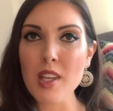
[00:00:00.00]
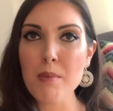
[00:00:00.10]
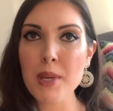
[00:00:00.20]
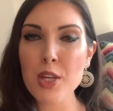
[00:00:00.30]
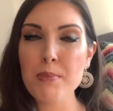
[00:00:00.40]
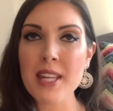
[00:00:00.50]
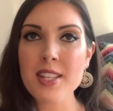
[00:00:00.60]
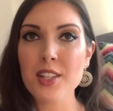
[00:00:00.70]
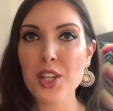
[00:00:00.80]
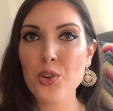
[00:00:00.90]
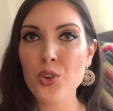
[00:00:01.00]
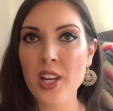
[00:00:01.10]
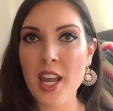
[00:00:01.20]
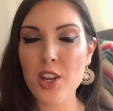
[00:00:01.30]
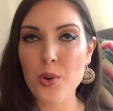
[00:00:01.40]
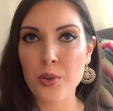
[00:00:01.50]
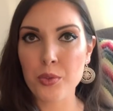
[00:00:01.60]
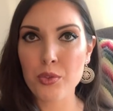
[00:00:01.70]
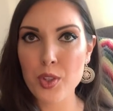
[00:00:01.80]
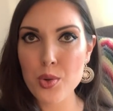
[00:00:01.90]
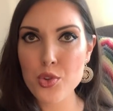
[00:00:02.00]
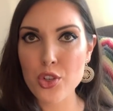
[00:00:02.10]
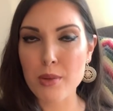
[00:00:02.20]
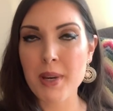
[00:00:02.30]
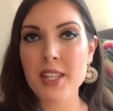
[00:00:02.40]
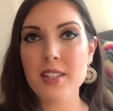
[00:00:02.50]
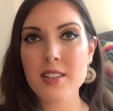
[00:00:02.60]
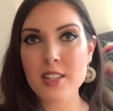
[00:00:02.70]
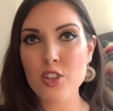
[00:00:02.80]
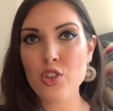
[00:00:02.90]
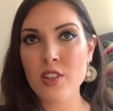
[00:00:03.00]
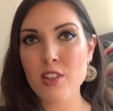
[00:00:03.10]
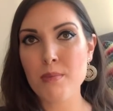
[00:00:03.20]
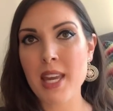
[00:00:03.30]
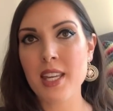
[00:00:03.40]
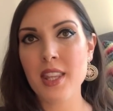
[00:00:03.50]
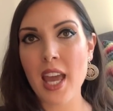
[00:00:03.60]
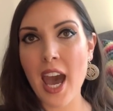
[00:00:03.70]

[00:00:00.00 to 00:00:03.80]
but you basically create your own future by the decisions you make and the